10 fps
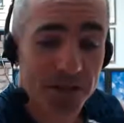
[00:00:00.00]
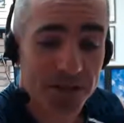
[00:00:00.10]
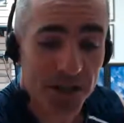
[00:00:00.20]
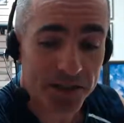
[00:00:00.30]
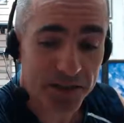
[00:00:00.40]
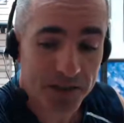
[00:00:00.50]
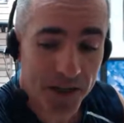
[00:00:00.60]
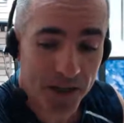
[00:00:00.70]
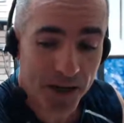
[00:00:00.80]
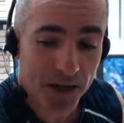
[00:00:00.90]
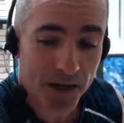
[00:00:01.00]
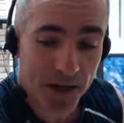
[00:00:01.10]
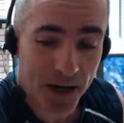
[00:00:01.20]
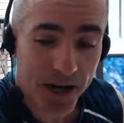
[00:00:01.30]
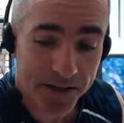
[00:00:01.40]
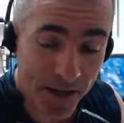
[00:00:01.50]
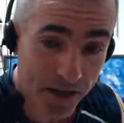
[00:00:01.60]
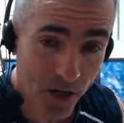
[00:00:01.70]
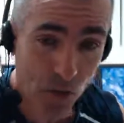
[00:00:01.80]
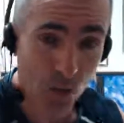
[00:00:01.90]
is this. I
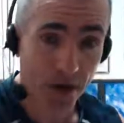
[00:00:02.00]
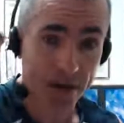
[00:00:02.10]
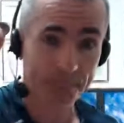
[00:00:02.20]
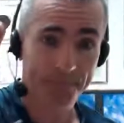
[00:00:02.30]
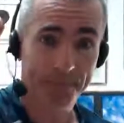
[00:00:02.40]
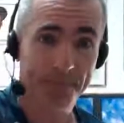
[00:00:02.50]
take a coin,